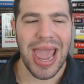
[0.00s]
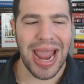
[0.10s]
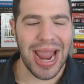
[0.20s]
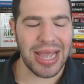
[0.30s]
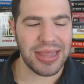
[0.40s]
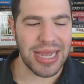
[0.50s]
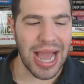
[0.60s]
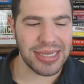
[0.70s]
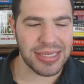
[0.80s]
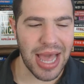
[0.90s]
and the
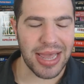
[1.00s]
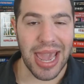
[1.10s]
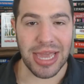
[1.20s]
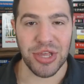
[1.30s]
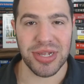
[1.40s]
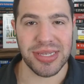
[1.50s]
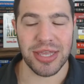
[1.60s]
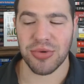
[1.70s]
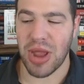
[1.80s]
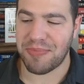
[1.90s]
guy's like, hey, you can
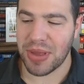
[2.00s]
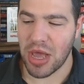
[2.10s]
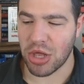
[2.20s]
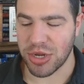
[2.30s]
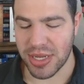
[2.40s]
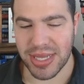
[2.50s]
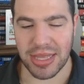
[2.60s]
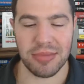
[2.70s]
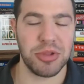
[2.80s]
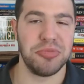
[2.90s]
take the red pill or you can
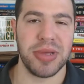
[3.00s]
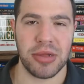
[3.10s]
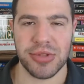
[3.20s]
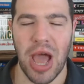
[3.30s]
take the blue pill.